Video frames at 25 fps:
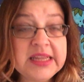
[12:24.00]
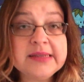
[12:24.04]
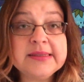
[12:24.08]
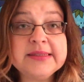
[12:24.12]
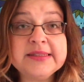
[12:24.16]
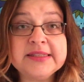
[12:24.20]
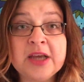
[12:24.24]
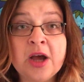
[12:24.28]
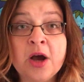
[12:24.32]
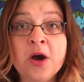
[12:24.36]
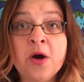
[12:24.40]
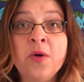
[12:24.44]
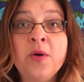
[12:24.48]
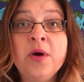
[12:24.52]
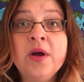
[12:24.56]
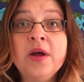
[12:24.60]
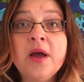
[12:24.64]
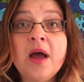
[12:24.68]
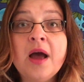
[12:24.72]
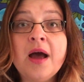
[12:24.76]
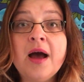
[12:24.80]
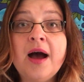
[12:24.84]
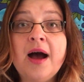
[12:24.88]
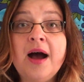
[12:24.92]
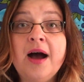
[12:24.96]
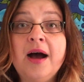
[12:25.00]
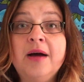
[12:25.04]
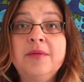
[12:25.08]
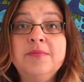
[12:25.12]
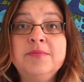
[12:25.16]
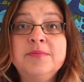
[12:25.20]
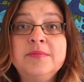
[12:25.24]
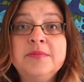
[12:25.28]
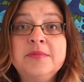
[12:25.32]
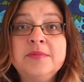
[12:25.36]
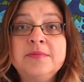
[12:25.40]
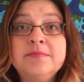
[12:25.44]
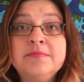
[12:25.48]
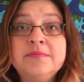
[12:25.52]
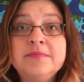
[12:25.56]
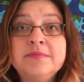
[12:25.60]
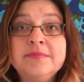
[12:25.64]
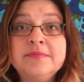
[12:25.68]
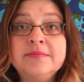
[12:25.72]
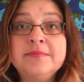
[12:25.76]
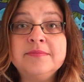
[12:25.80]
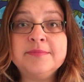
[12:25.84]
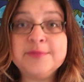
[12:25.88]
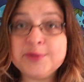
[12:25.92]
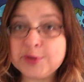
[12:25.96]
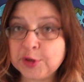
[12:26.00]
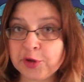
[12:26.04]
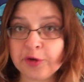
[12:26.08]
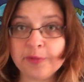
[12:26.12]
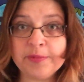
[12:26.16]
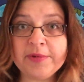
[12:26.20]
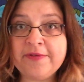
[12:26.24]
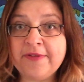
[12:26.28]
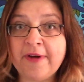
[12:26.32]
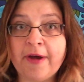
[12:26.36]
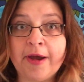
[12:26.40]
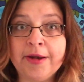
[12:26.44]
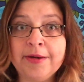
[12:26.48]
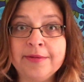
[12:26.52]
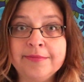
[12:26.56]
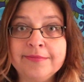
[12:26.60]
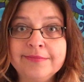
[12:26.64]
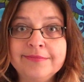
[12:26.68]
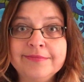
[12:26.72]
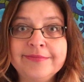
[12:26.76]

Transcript: So you'll be fine.